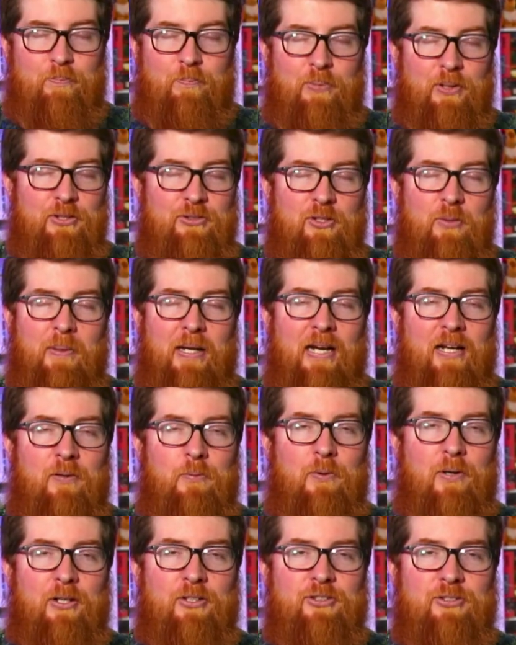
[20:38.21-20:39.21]
Please go back
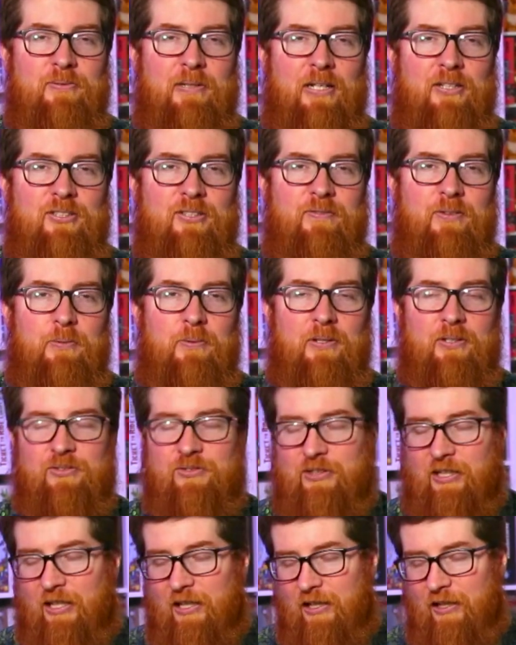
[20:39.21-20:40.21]
and watch the rest if you want
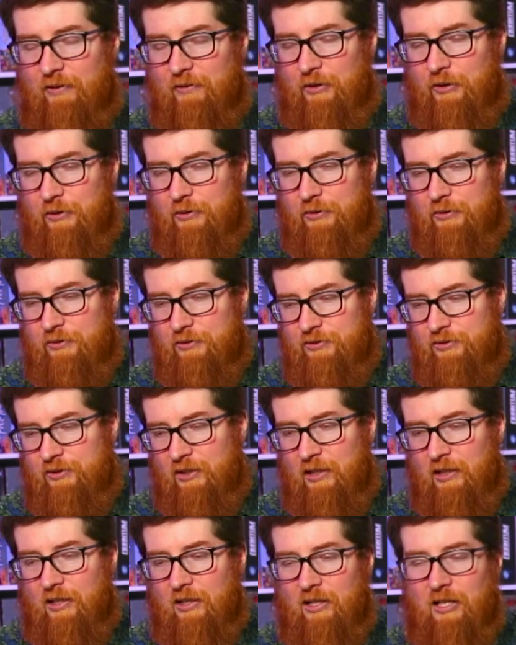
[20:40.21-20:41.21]
to see
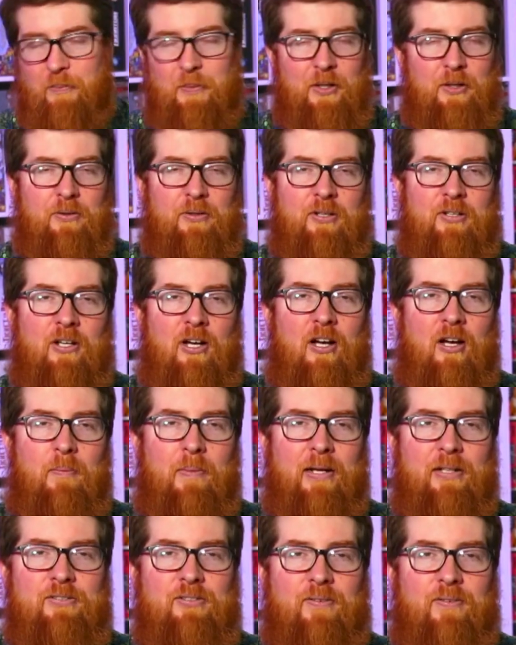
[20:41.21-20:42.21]
those. Let me know in the
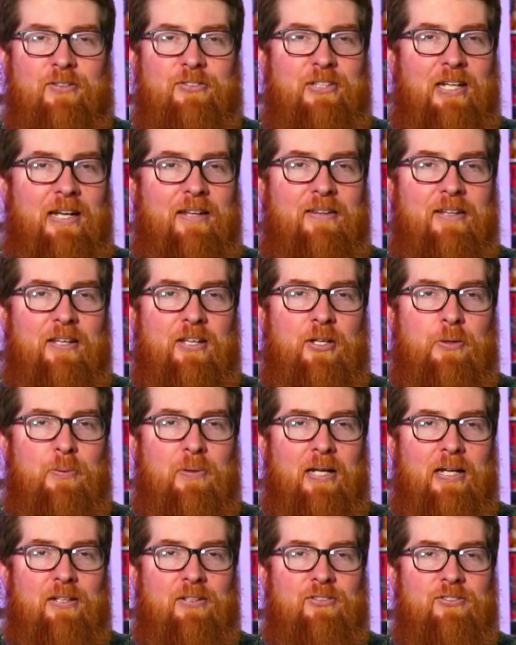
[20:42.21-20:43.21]
comments if there's anything you
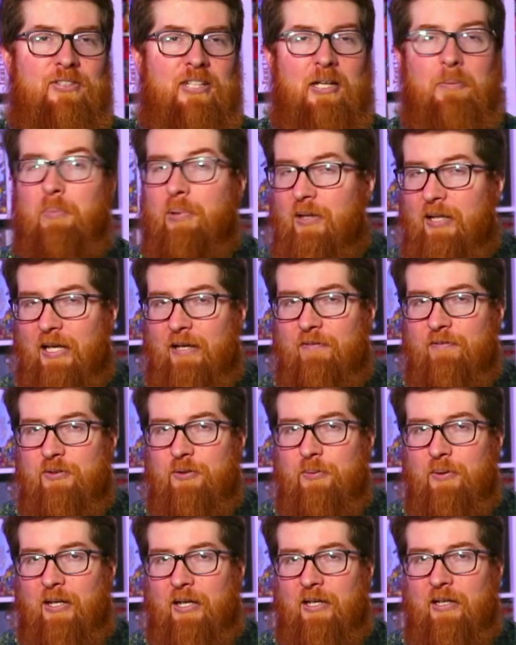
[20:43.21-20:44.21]
would like to see a
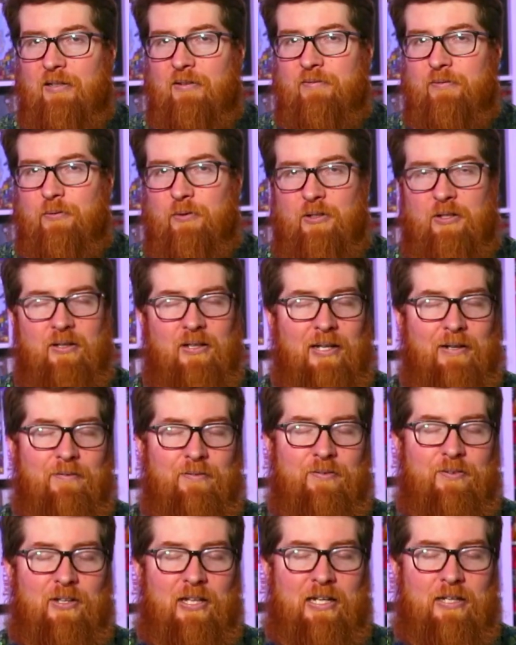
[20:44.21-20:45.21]
playthrough of, or
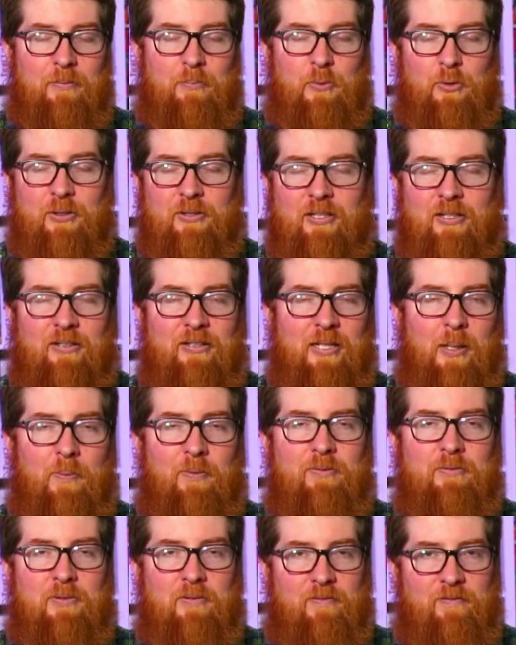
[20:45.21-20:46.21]
you'd feel like a more
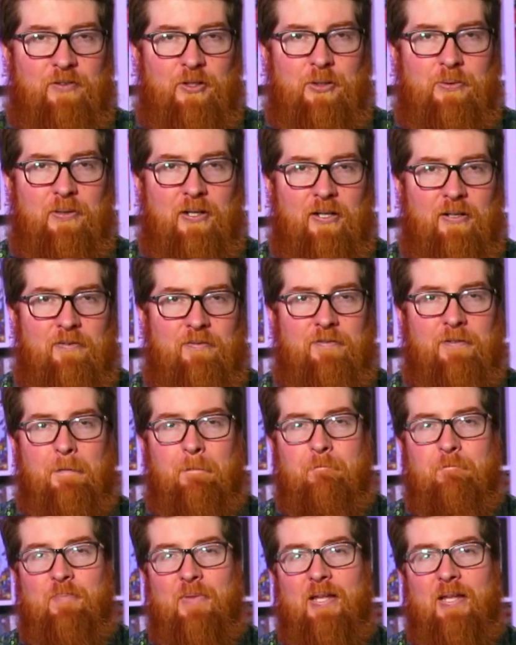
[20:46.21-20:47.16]
in-depth review of.